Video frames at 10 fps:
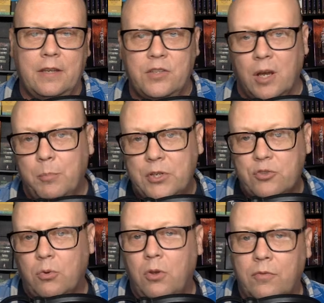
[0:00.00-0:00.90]
Dumb
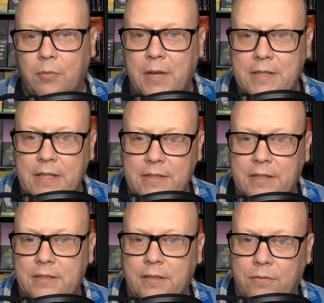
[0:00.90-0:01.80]
Patrol from
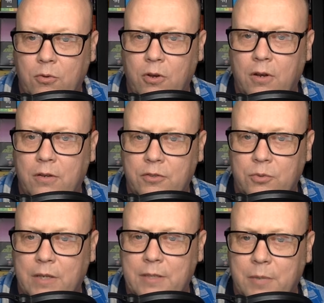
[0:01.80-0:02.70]
1964,
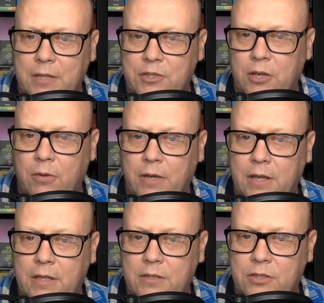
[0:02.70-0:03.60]
directed by
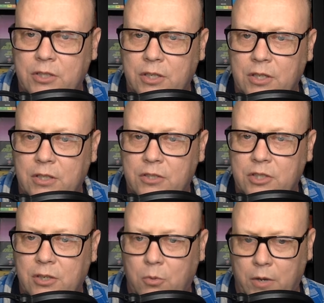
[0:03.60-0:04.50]
Jerry
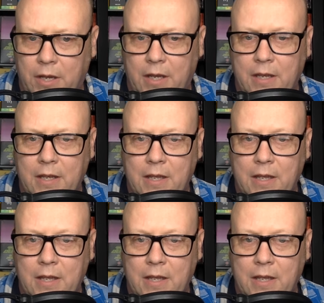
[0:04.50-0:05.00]
Chinique.